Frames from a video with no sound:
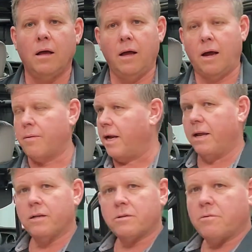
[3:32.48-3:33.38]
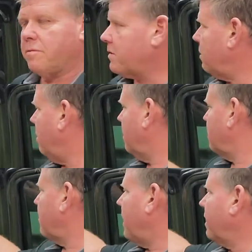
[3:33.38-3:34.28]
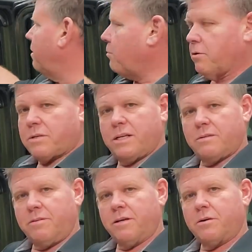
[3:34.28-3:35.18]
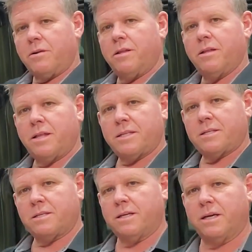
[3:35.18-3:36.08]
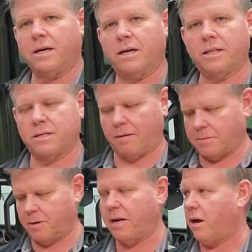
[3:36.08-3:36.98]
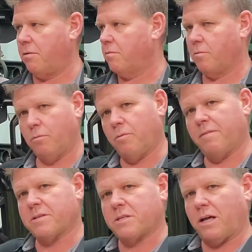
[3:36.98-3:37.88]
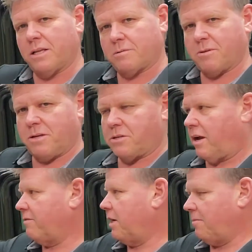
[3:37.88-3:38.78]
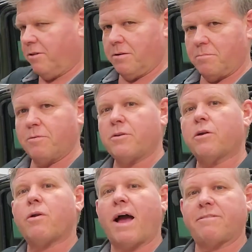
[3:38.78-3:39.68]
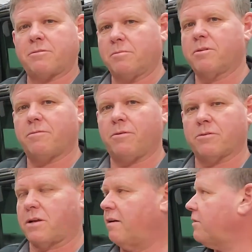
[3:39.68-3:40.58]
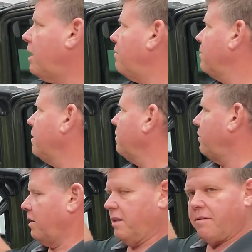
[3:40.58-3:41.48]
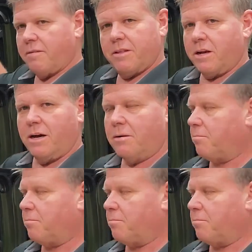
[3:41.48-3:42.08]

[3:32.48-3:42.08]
All right, so we've installed this bracket on both sides of the vehicle. That's the top part. Now, we've installed this with our soft top fully removed. You don't have to remove the full soft top. You can leave everything on in